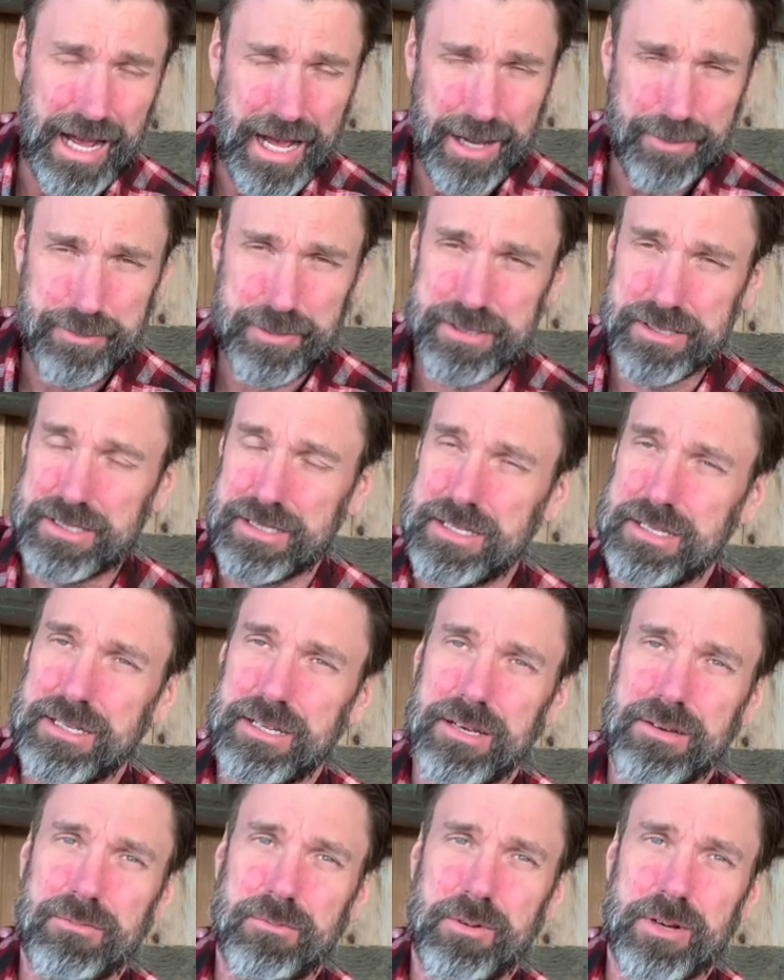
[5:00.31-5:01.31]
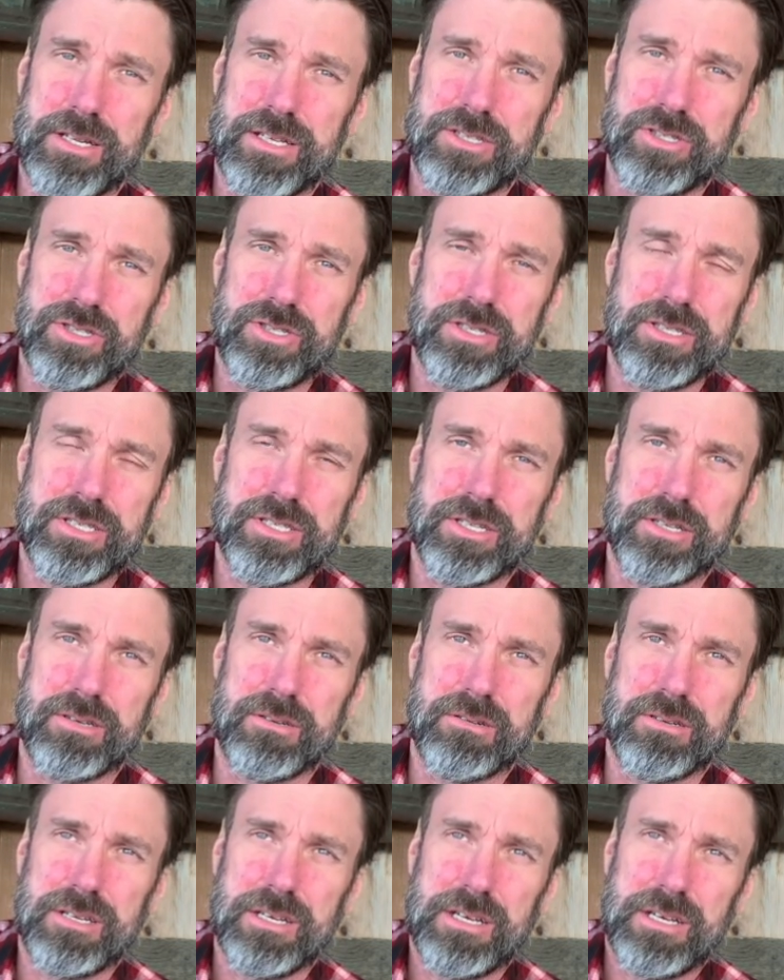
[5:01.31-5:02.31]
opposite of what it should
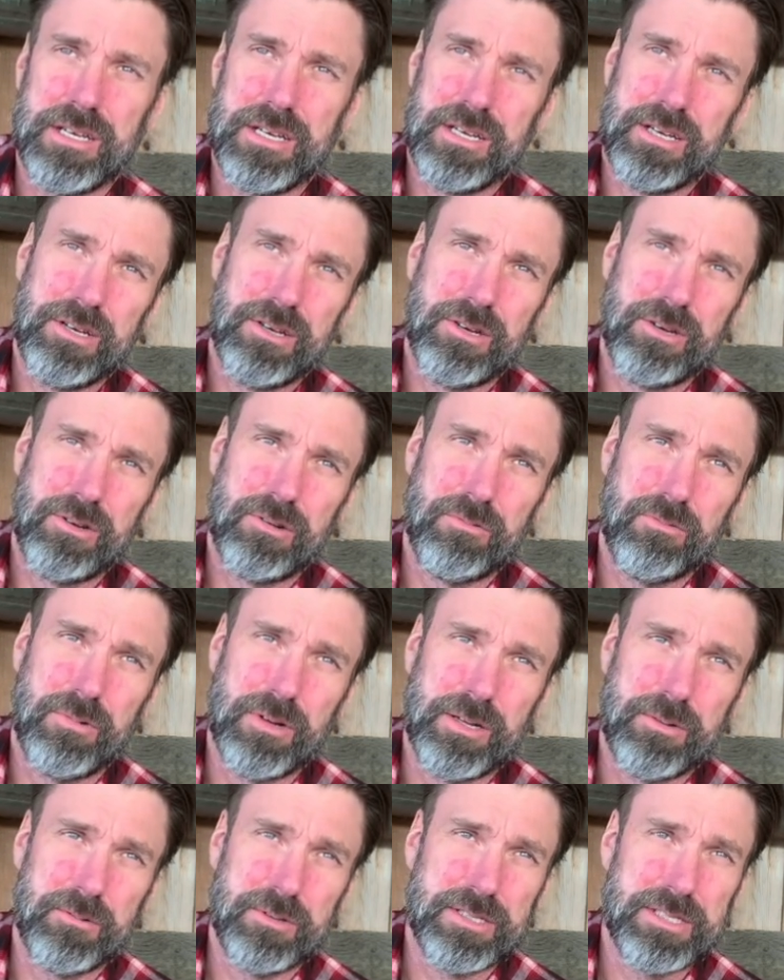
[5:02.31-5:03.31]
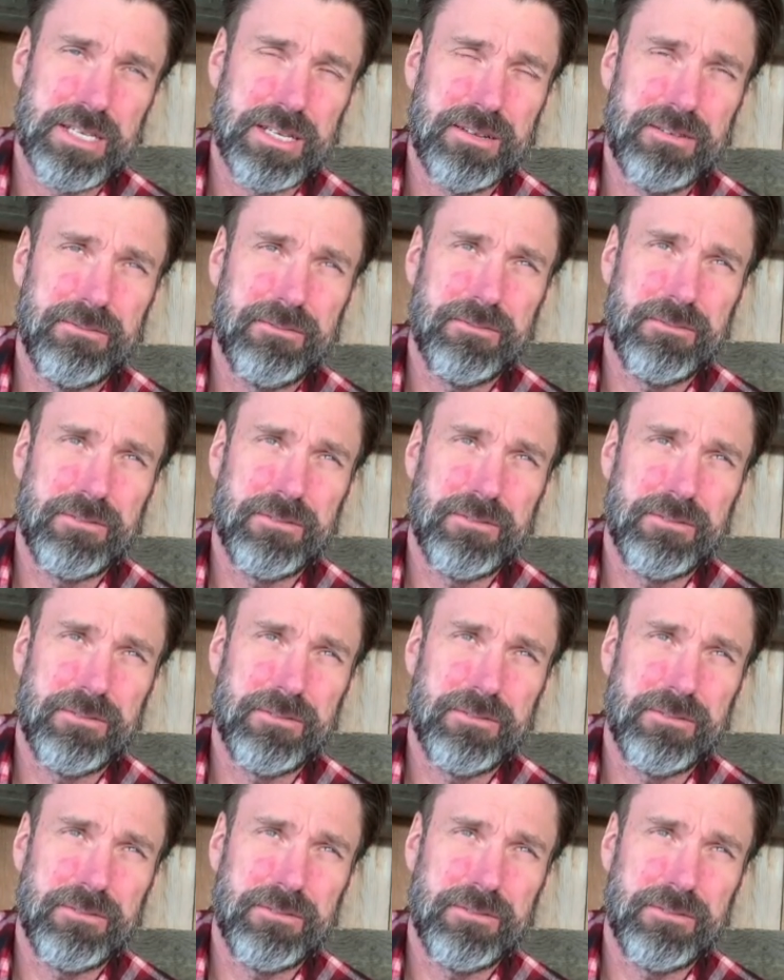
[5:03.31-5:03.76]
do. When it was in